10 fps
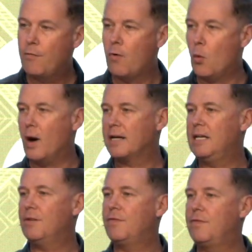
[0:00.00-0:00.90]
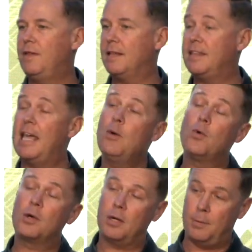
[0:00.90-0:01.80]
for what gift that they
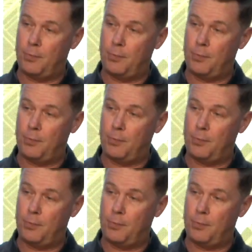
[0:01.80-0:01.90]
were going to